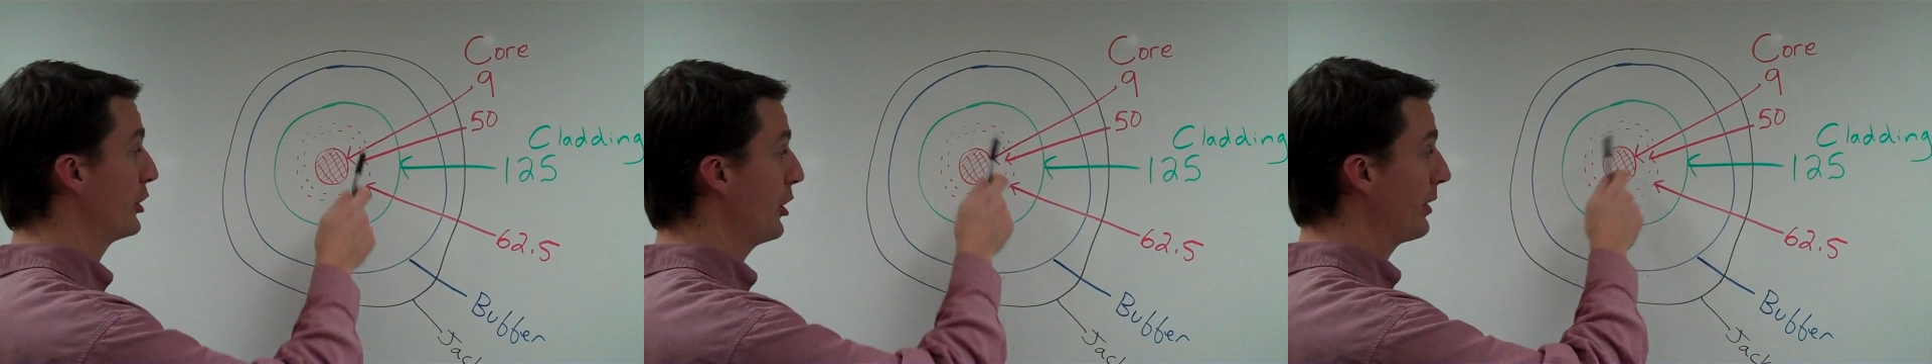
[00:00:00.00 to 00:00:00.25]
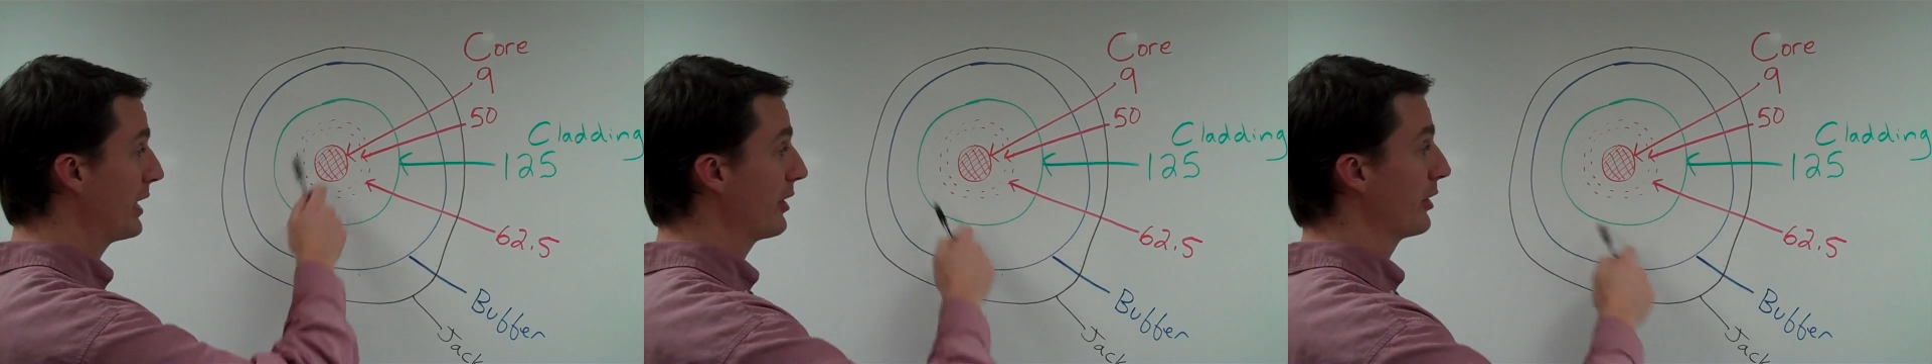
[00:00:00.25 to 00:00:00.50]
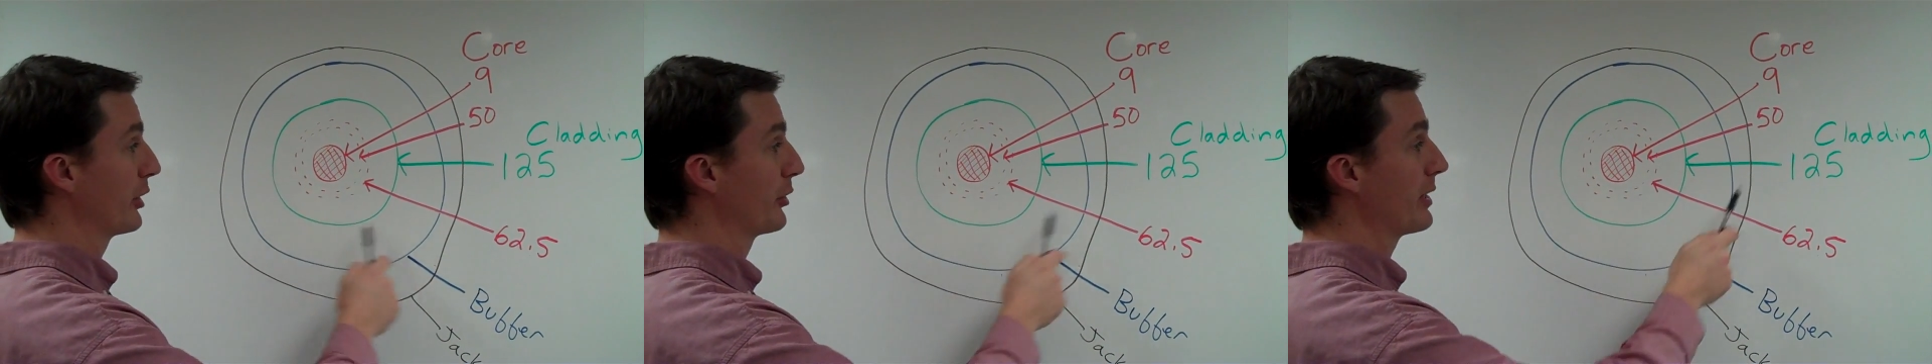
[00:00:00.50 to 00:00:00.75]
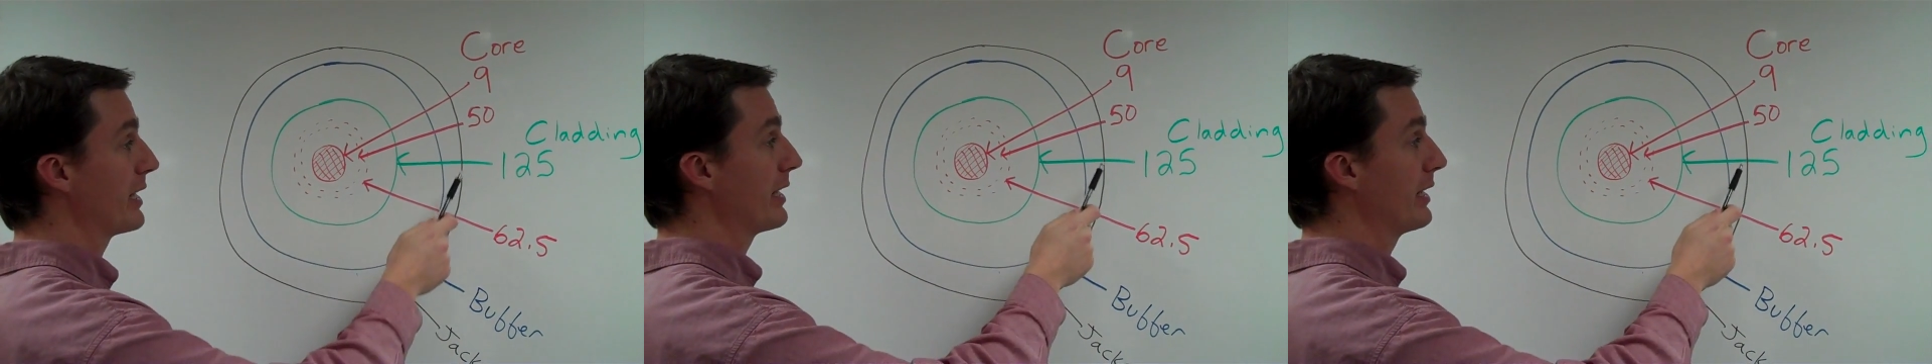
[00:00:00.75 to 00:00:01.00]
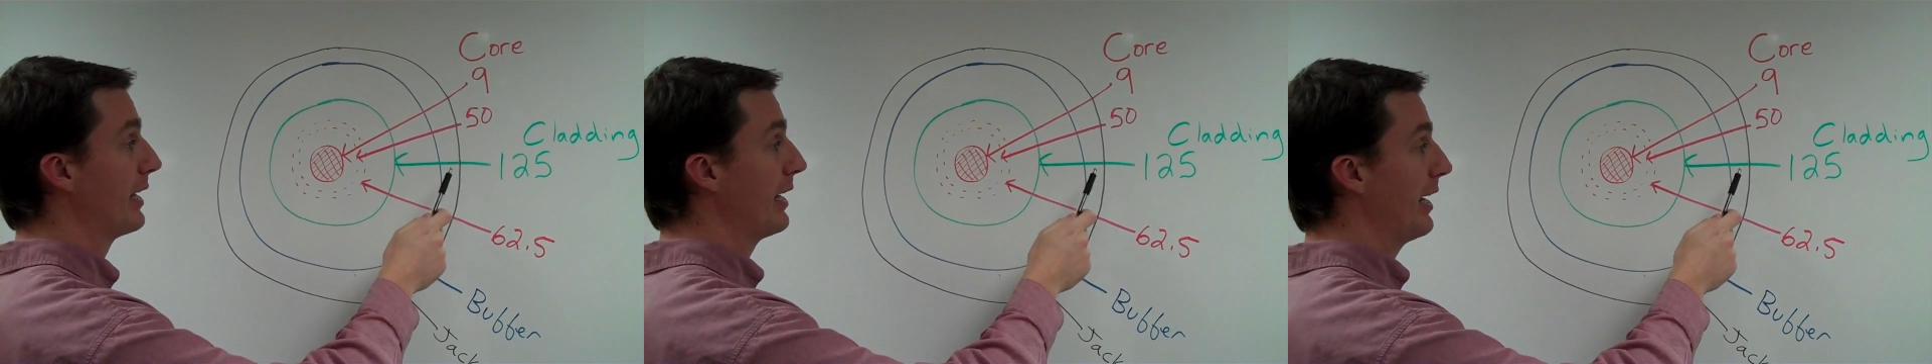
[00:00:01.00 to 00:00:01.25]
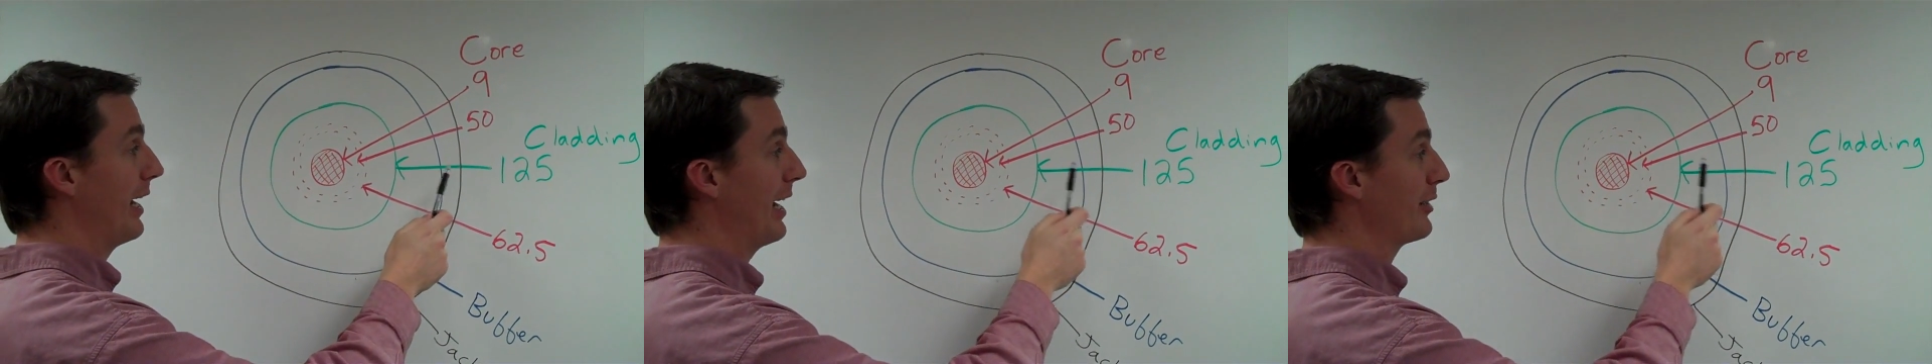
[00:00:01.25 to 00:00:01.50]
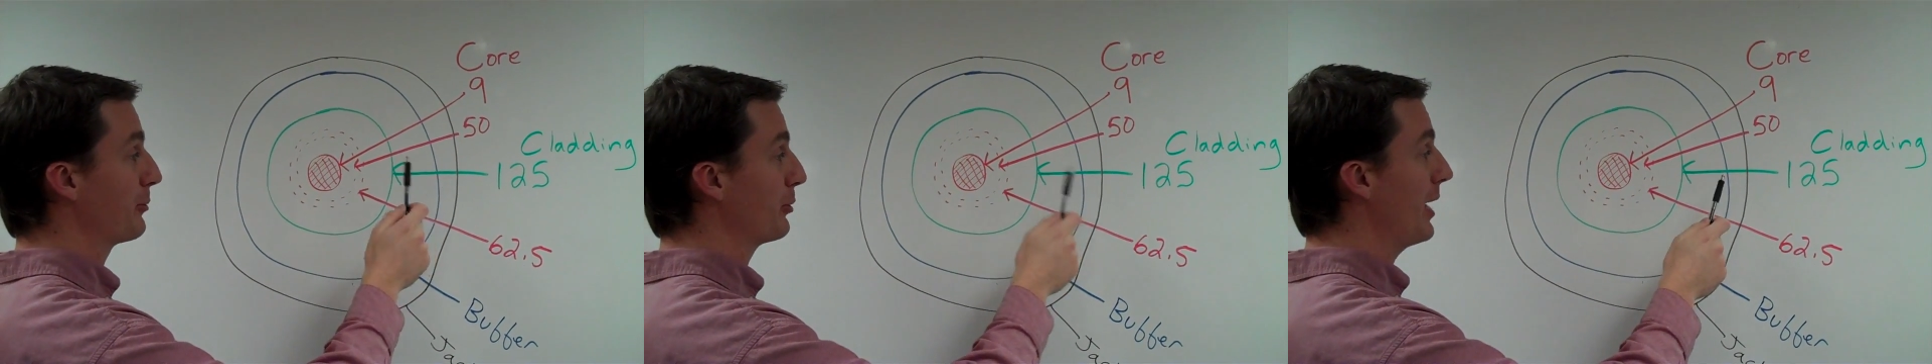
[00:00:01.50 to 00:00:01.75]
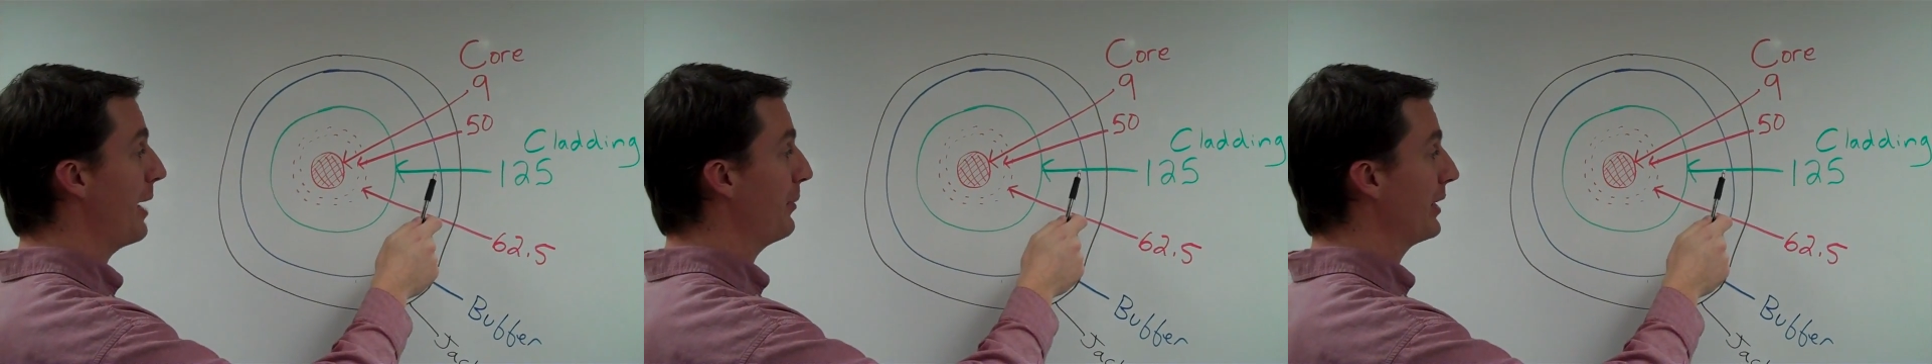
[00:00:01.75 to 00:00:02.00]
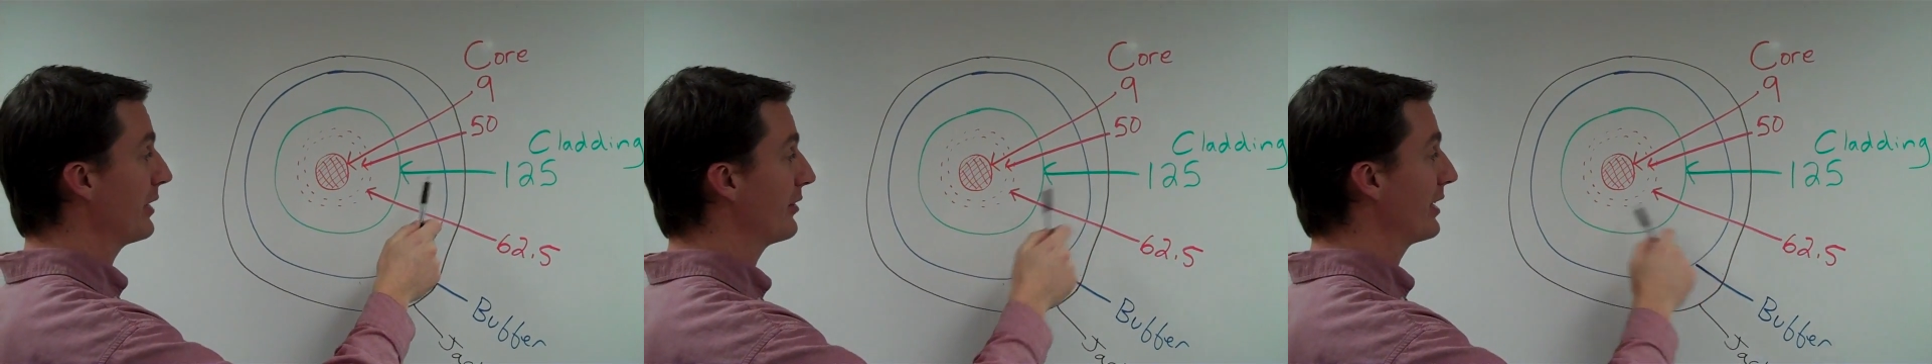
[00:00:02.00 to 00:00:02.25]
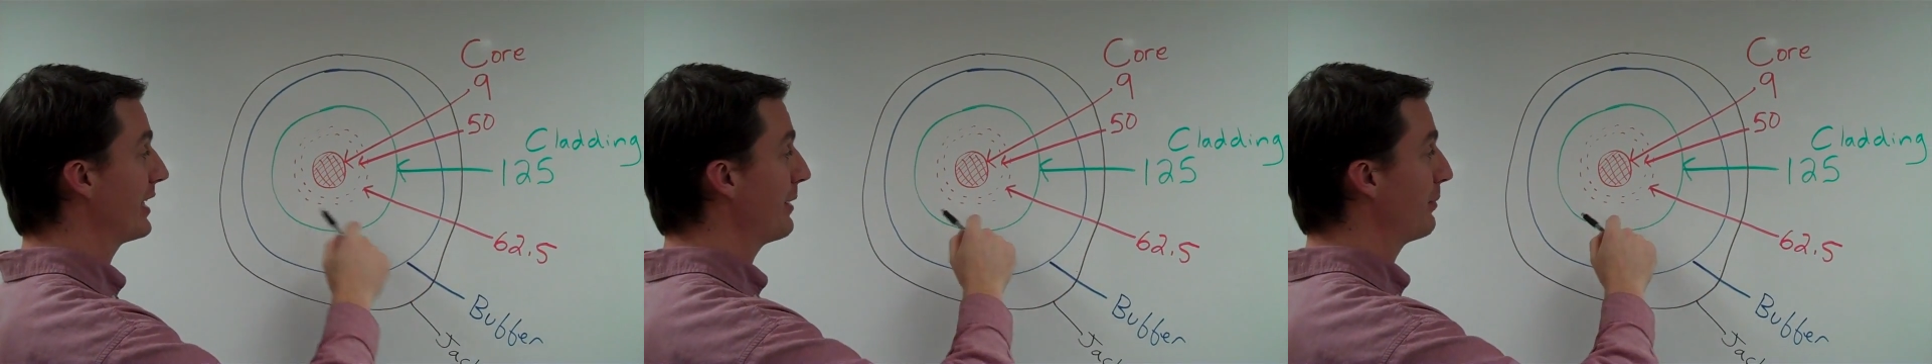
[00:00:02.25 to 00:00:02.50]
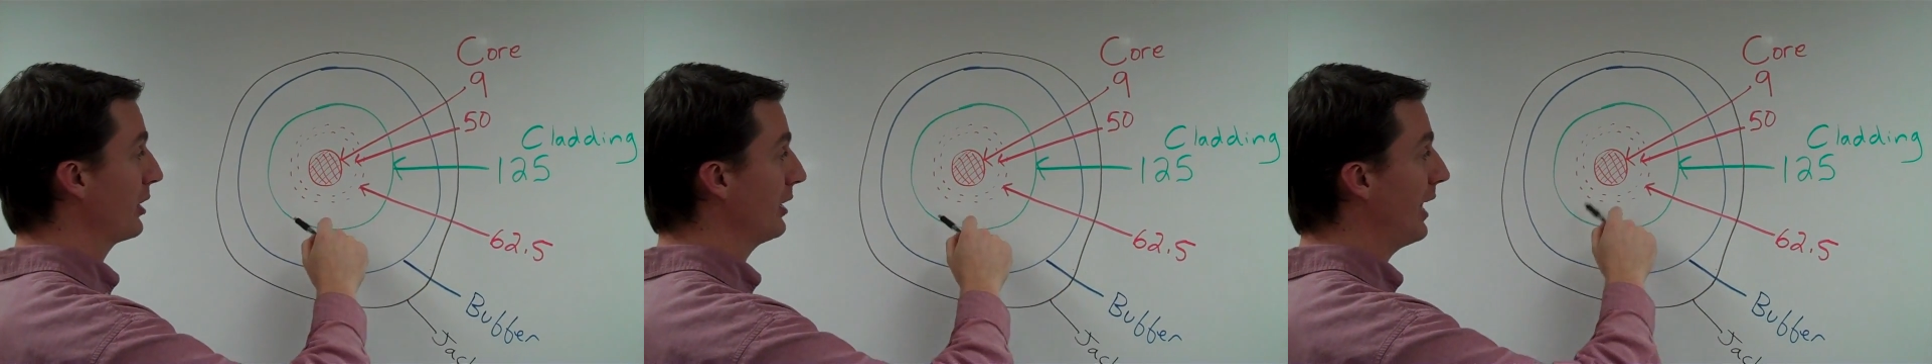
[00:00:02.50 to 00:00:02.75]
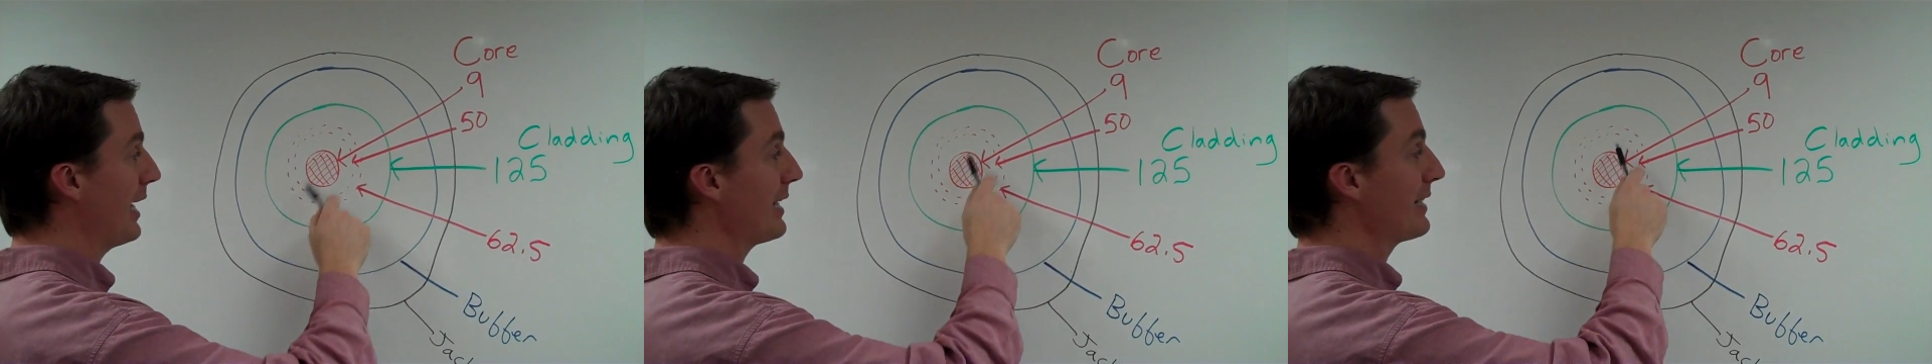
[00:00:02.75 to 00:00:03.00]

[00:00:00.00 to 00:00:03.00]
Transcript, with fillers: shown here in green, has properties to keep the light